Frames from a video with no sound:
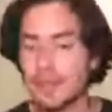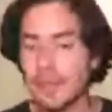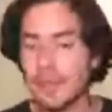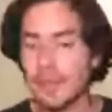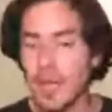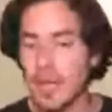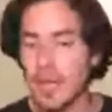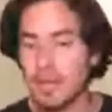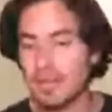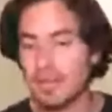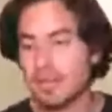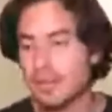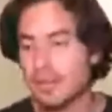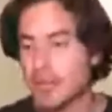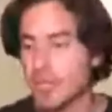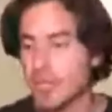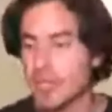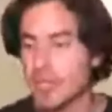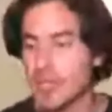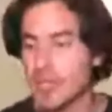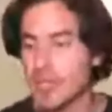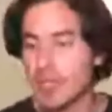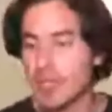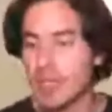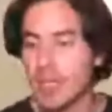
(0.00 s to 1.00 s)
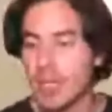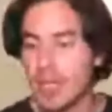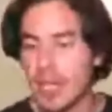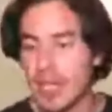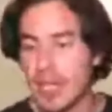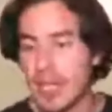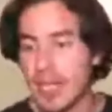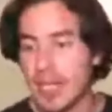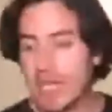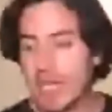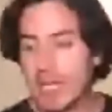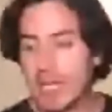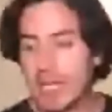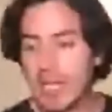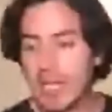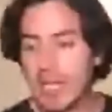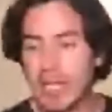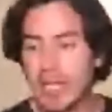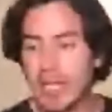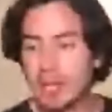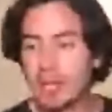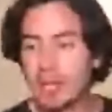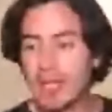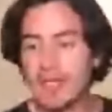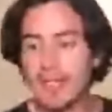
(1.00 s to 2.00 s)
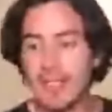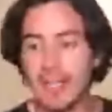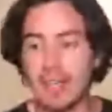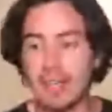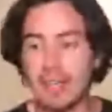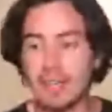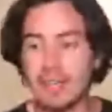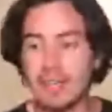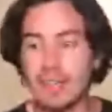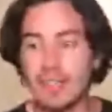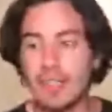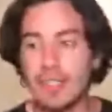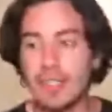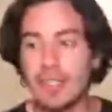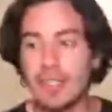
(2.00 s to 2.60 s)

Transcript: I am just cleaning myself.